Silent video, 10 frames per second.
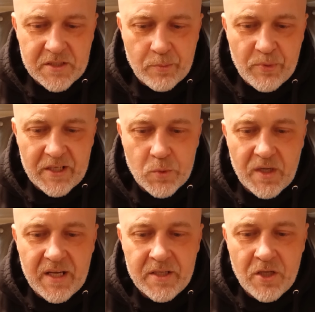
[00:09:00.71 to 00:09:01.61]
a place where
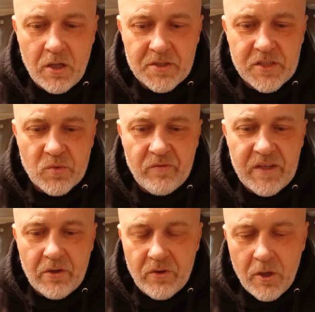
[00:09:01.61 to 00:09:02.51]
hidden knowledge is
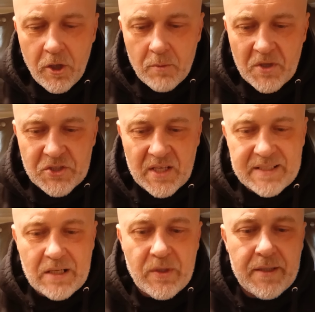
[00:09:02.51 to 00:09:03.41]
revealed, much like
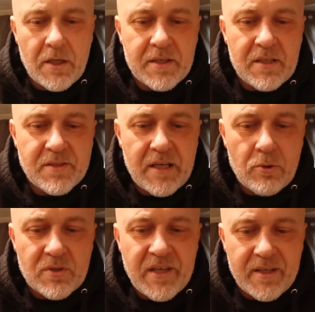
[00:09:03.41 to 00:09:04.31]
how Enoch and Isaiah
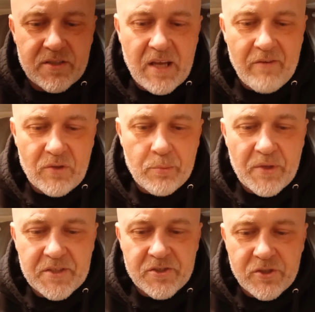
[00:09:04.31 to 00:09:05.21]
were taken to heavenly
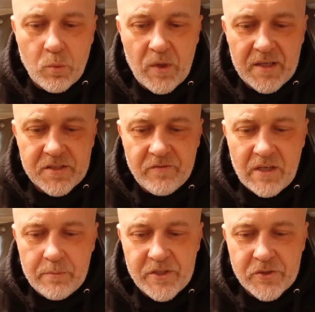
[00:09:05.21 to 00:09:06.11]
places to witness
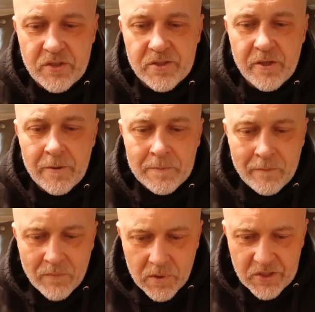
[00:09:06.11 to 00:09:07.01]
divine mysteries.
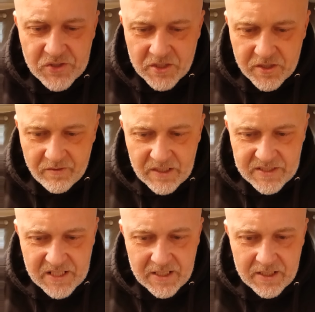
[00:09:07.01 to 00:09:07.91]
The Ascension of
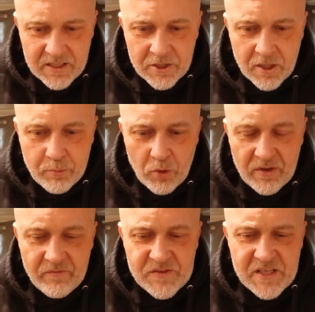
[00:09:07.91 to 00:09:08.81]
Isaiah and Enoch both
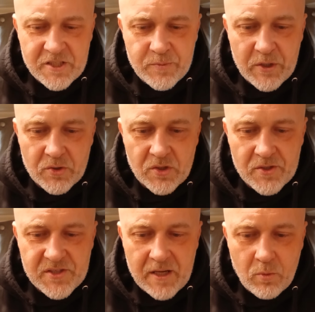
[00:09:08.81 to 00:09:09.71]
emphasize spiritual
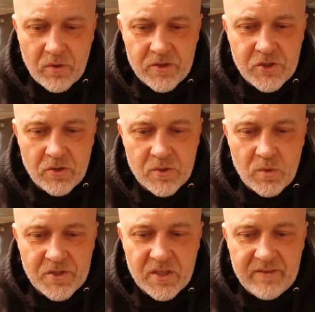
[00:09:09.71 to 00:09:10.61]
ascent, where the chosen
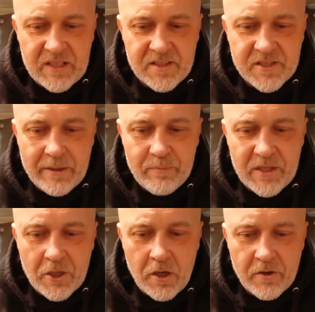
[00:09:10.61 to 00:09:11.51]
ones are given insight
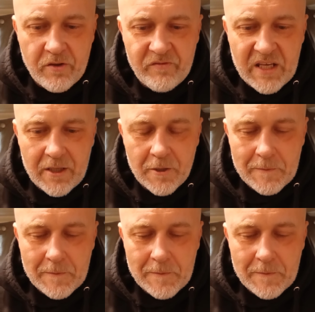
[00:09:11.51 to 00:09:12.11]
beyond the veil.